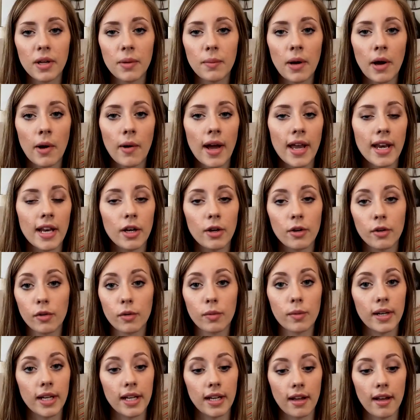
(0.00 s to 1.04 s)
really well and it
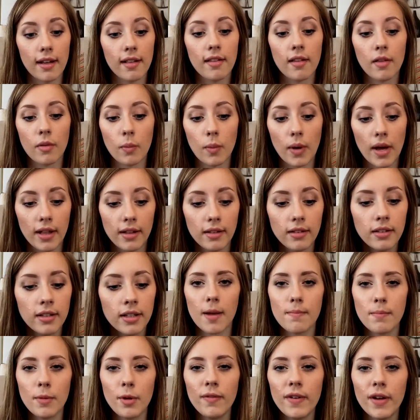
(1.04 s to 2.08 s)
looks really nice as well.
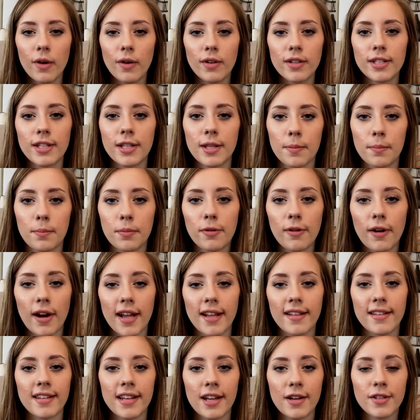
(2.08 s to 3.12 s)
Moving on to the
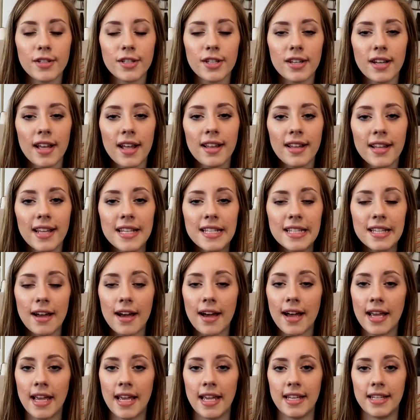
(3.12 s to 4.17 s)
price. Now Chanel is a
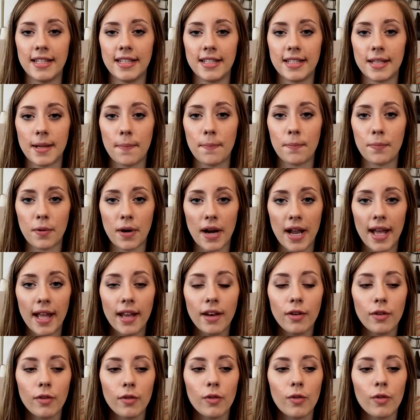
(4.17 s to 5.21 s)
high-end
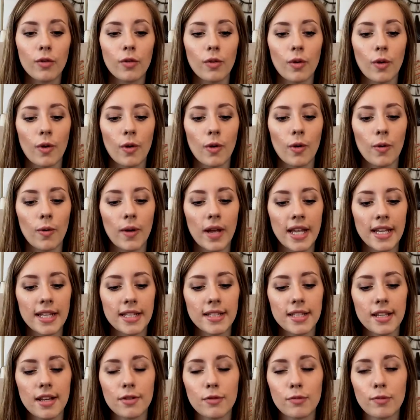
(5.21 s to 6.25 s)
brand, so
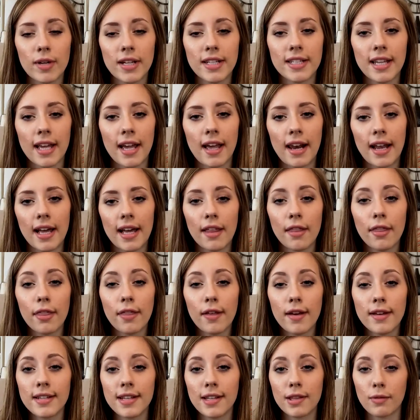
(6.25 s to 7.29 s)
it does retail at
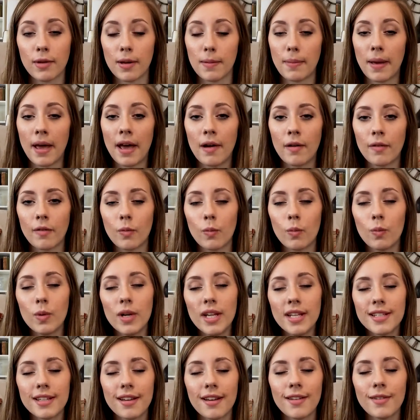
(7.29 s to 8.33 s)
£33,
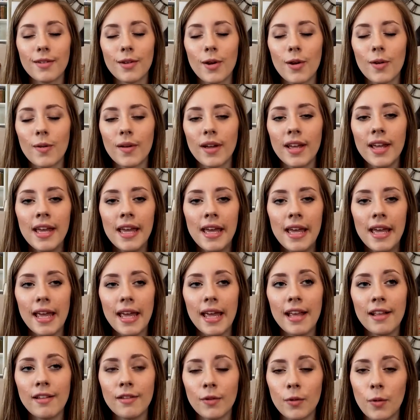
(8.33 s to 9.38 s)
which I know
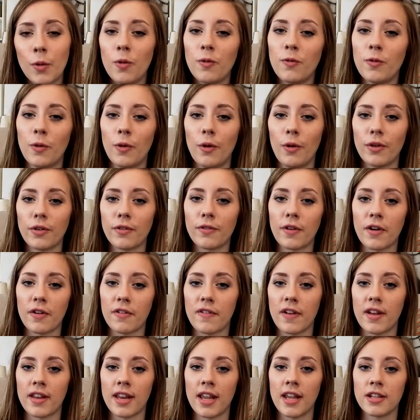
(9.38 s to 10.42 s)
is an awful lot for a
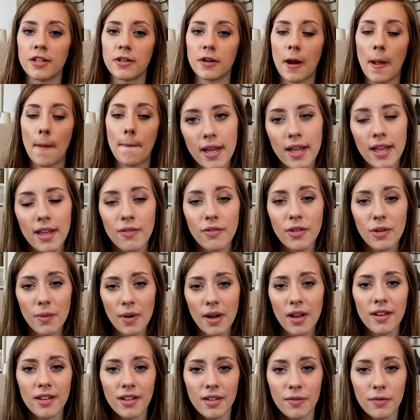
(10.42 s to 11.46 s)
foundation, but if
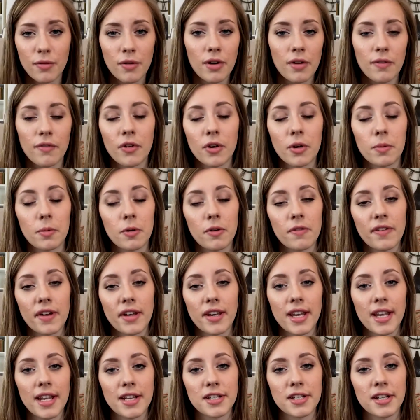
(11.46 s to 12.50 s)
you are looking for an affordable
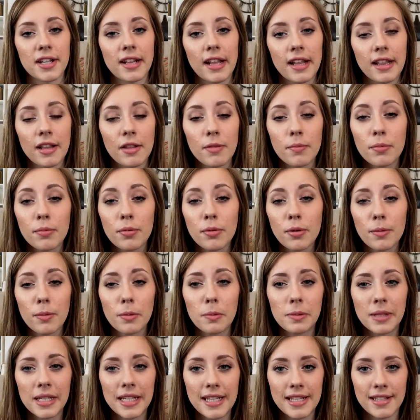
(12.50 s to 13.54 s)
foundation, then this
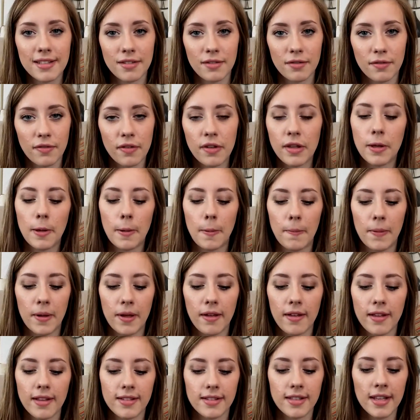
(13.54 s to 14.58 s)
probably isn't for you
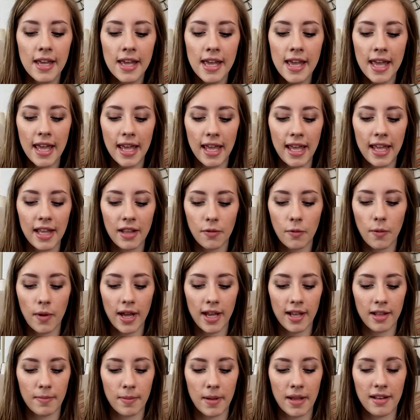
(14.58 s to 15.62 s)
because it is
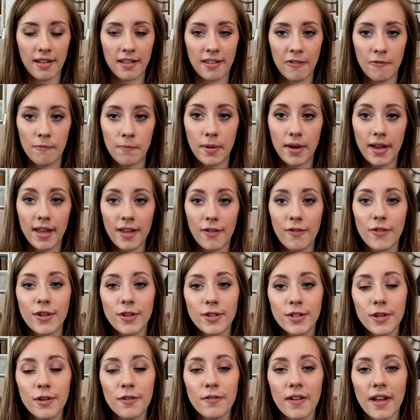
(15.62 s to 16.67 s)
quite expensive. But if
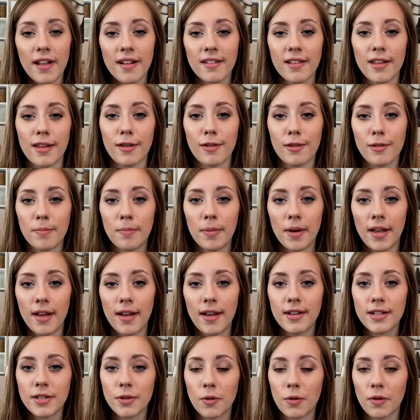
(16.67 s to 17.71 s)
you do fancy a
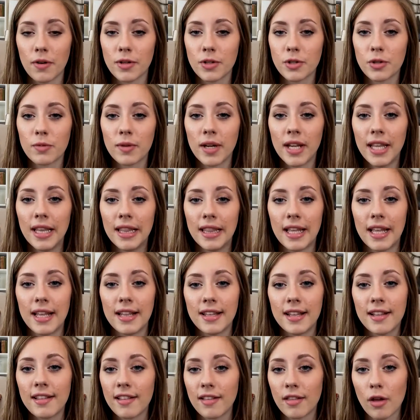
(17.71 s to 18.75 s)
splurge or a treat,
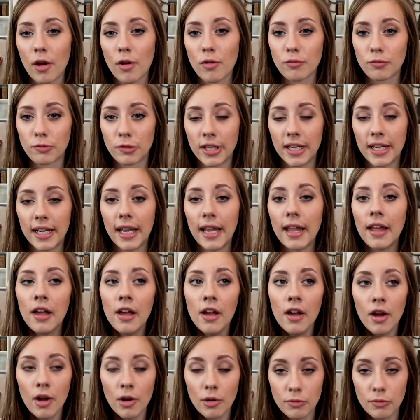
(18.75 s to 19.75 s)
then this is a really